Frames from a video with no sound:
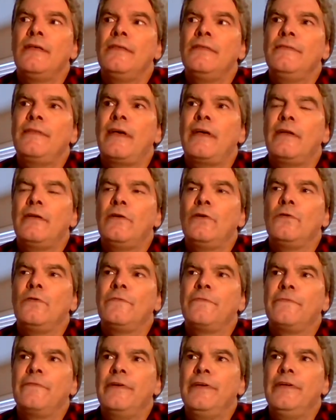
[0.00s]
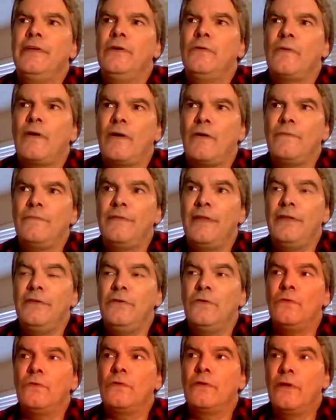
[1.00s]
that it'll freak you out, and then
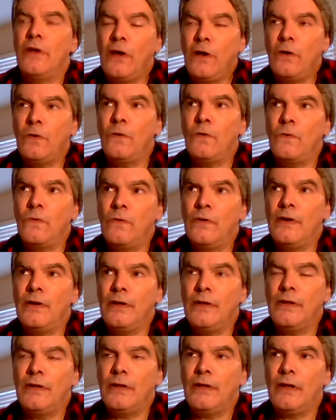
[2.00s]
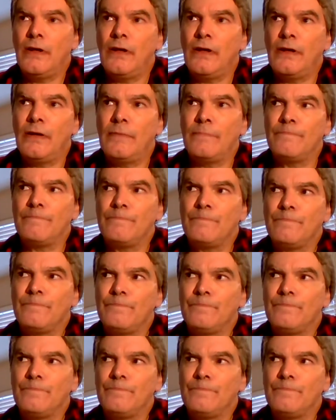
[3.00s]
you'll go to